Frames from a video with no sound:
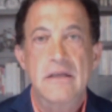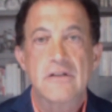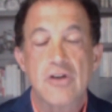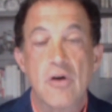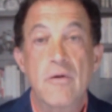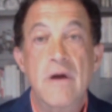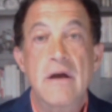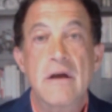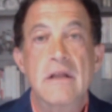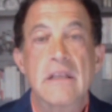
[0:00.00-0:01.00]
So
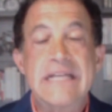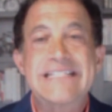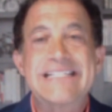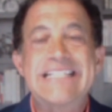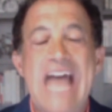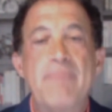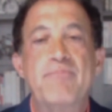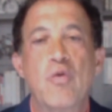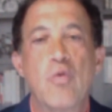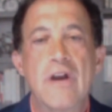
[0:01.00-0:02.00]
let's
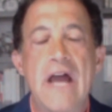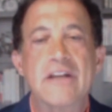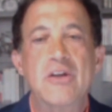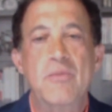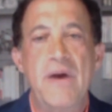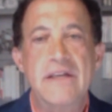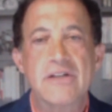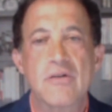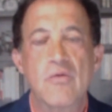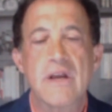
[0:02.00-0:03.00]
stop the word
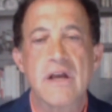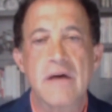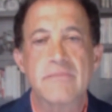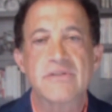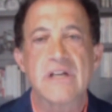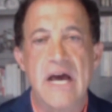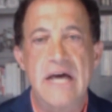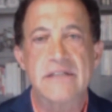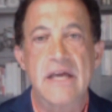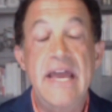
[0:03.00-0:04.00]
occupation when it comes to
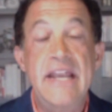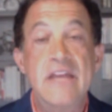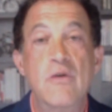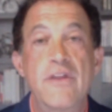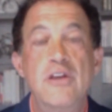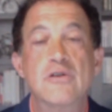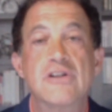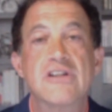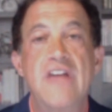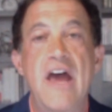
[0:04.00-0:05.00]
Gaza. Anyone that
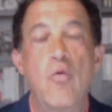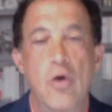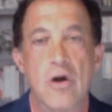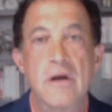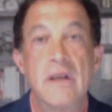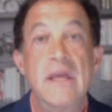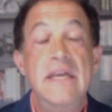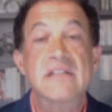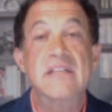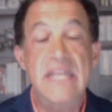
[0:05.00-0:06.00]
uses that word
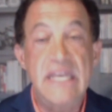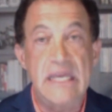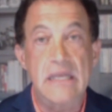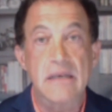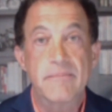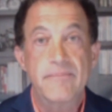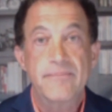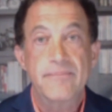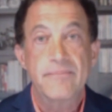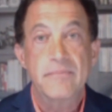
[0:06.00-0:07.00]
is an idiot,
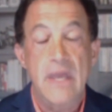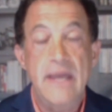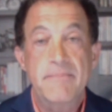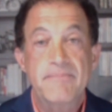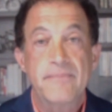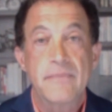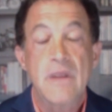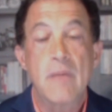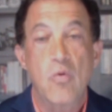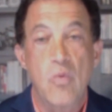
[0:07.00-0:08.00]
okay? Mm-hmm.
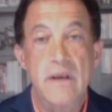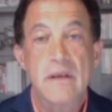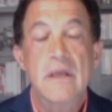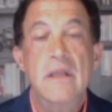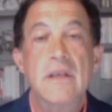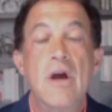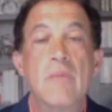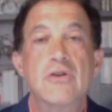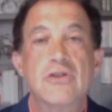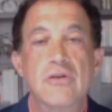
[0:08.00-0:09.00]
Number one.
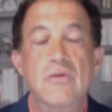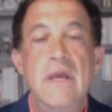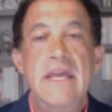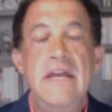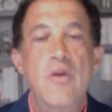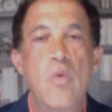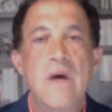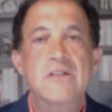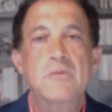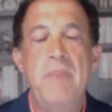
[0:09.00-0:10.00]
Number two, in the
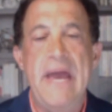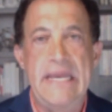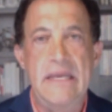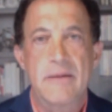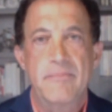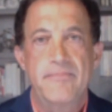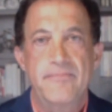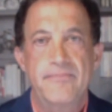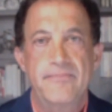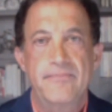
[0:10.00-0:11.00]
West Bank,
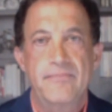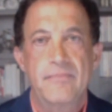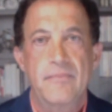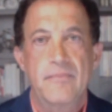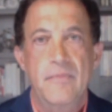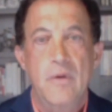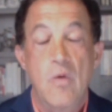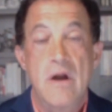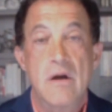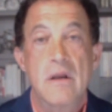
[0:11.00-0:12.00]

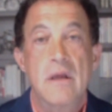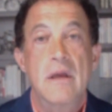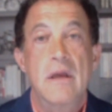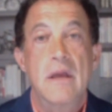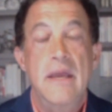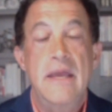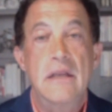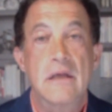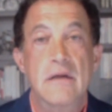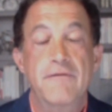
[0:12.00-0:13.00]
where
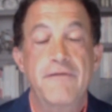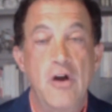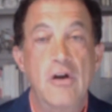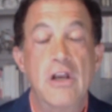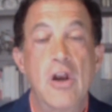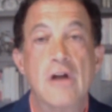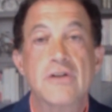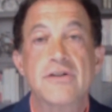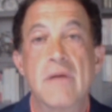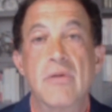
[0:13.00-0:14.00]
a fairly
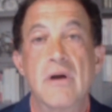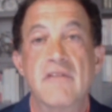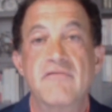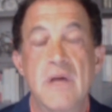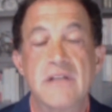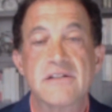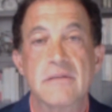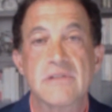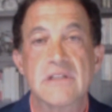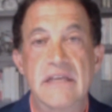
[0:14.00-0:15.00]
large number of
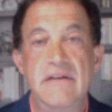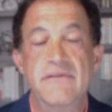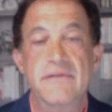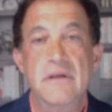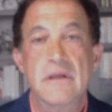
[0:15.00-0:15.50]
Muslims live,